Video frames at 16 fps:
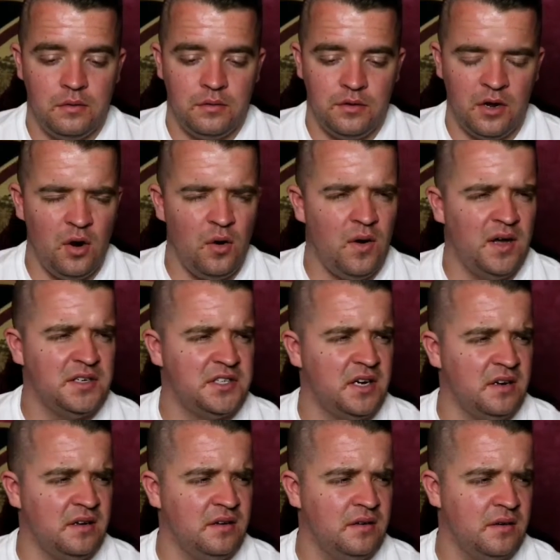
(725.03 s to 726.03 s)
You know,
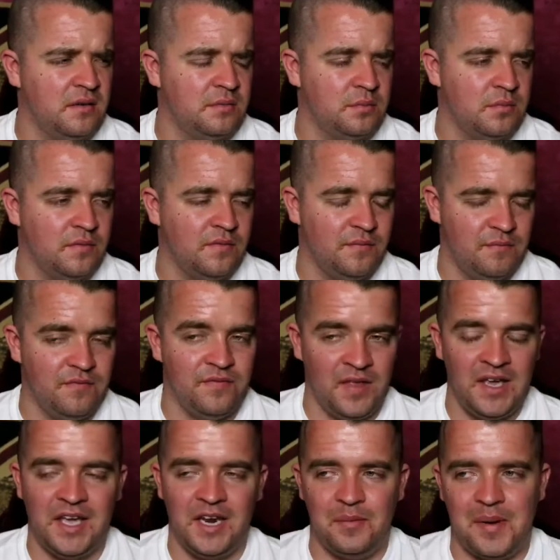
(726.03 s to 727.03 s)
actually,
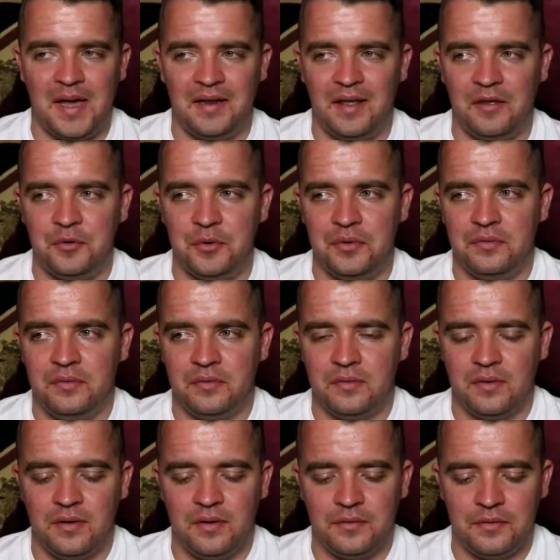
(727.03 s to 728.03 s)
thinking about that,
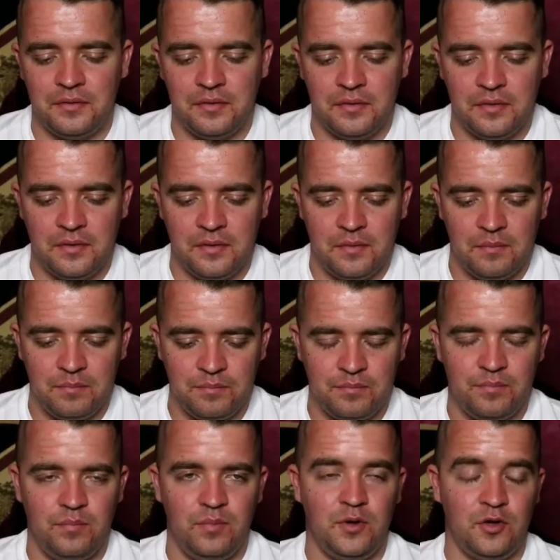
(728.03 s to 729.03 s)

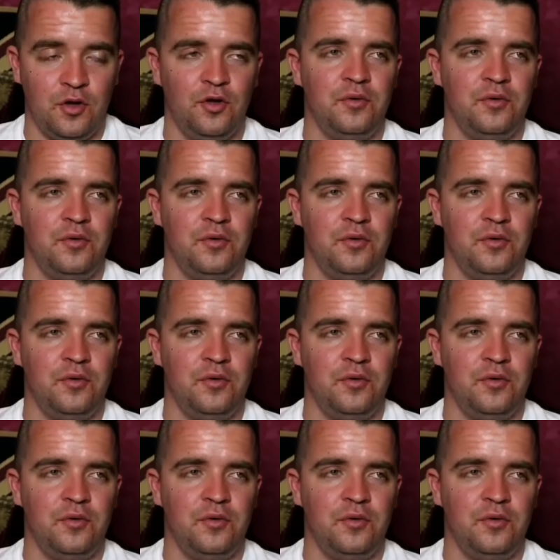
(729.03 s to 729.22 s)
I'll